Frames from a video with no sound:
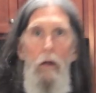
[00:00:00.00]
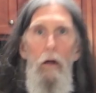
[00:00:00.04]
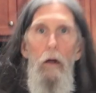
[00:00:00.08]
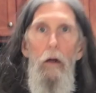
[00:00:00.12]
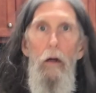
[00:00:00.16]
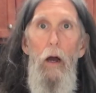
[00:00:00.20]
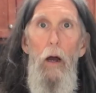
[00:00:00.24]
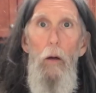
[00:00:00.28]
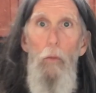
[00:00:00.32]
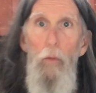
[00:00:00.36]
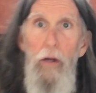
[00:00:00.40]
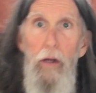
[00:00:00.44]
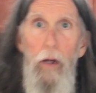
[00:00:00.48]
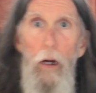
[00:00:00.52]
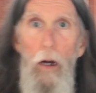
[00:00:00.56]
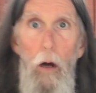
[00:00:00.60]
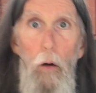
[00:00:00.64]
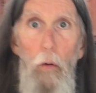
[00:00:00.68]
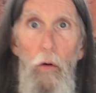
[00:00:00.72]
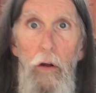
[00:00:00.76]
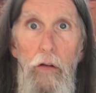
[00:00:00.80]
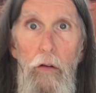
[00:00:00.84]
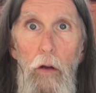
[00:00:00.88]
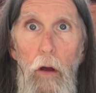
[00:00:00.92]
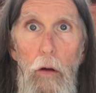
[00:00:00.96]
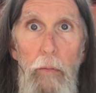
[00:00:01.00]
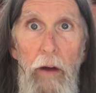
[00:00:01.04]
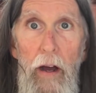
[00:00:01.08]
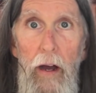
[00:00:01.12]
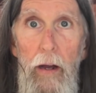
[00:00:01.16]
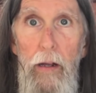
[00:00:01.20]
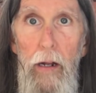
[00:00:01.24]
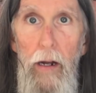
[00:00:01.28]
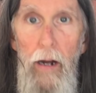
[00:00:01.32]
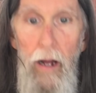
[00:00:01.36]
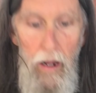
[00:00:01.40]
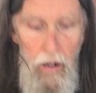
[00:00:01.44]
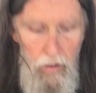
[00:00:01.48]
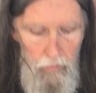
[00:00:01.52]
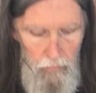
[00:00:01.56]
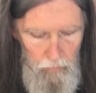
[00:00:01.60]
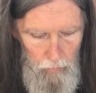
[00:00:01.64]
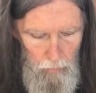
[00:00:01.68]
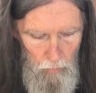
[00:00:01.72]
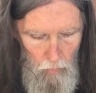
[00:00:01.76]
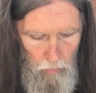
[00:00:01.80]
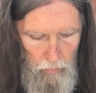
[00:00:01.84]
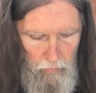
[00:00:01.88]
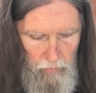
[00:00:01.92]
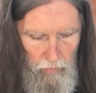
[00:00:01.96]
And we can always go back and add some
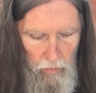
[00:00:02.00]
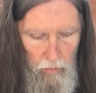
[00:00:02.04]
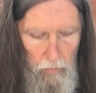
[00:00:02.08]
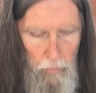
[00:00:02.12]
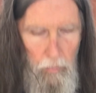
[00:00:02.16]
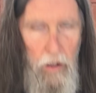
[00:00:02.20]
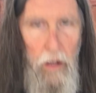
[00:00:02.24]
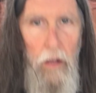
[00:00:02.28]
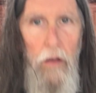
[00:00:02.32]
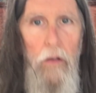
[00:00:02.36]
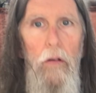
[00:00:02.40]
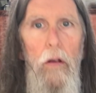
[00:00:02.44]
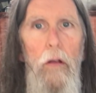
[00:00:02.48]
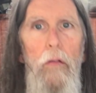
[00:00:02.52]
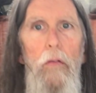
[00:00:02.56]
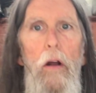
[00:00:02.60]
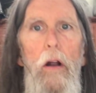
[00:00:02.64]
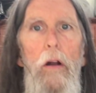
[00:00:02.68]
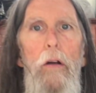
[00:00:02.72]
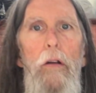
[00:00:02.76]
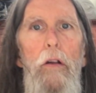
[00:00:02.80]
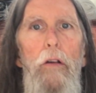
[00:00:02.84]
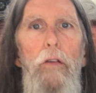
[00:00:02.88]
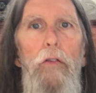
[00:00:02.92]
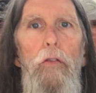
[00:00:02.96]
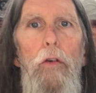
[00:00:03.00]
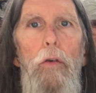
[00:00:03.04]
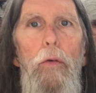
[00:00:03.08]
more chickpeas in there just for